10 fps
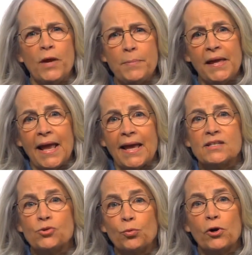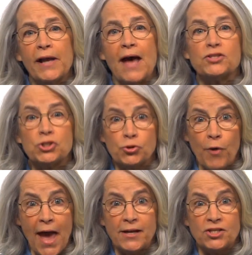we began to work out
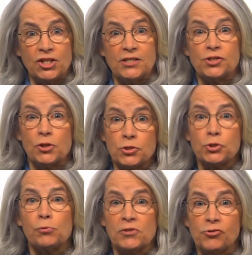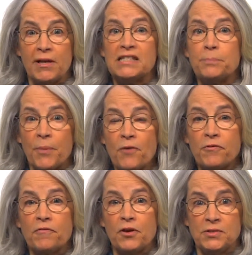strategies to address
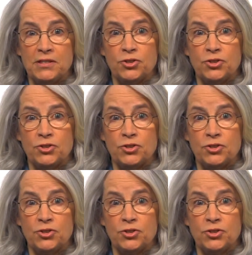both of those